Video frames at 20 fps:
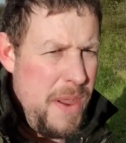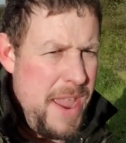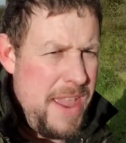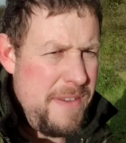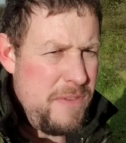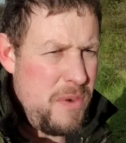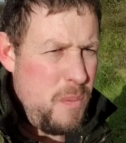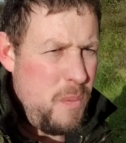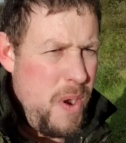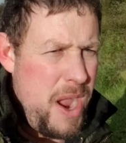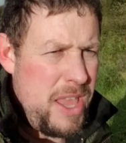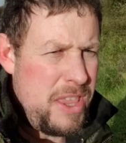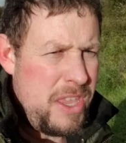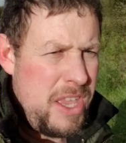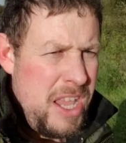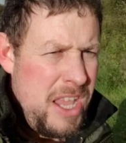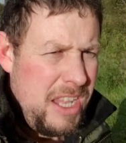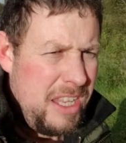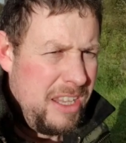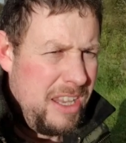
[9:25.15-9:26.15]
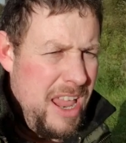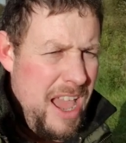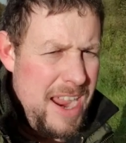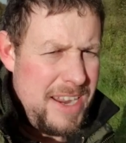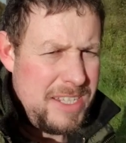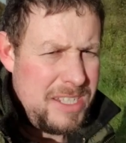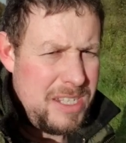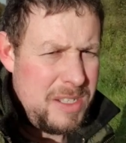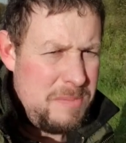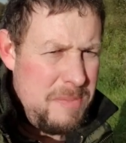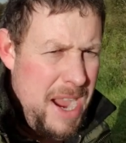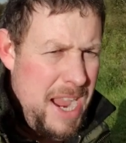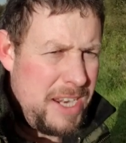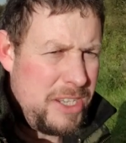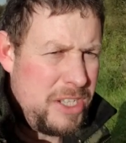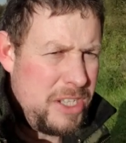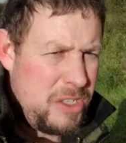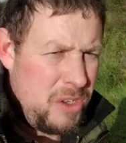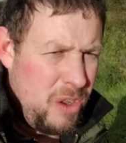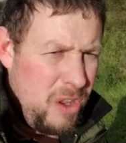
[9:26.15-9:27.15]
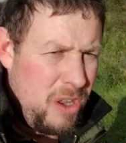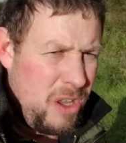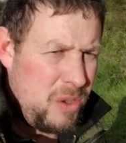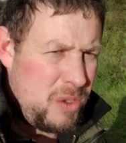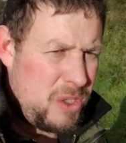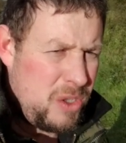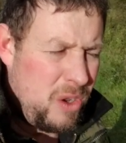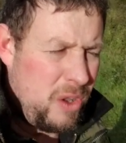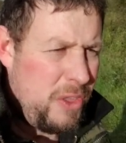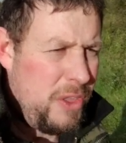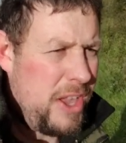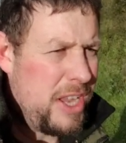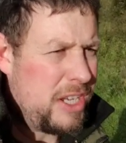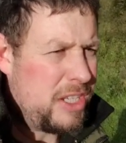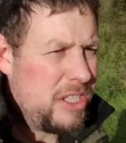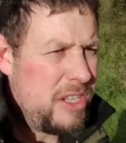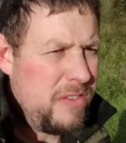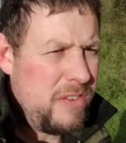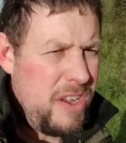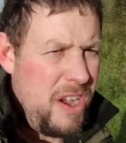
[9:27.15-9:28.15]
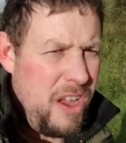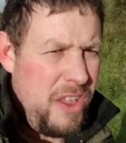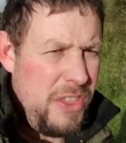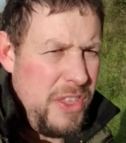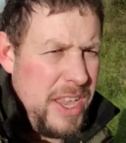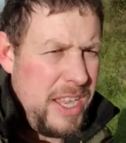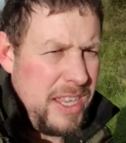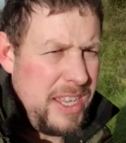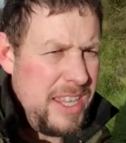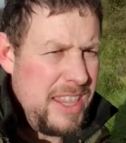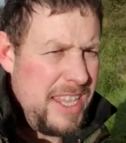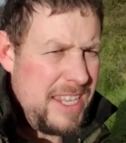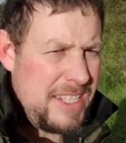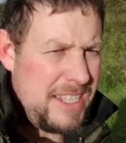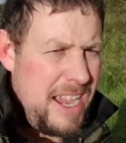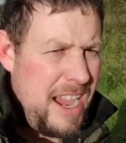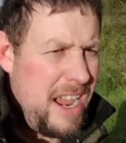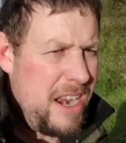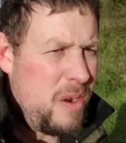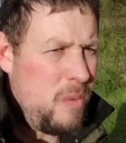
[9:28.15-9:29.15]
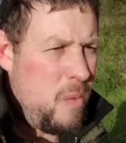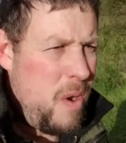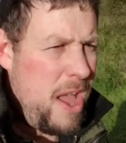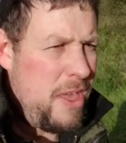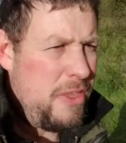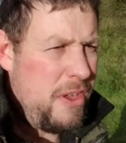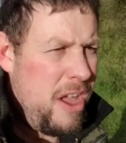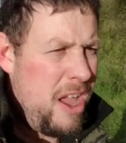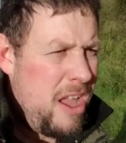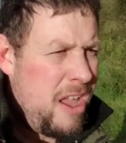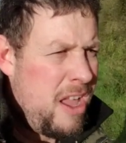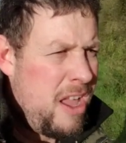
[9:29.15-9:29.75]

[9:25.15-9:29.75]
Even with lighters, matches and all those sort of things, you've got to think in this kind of weather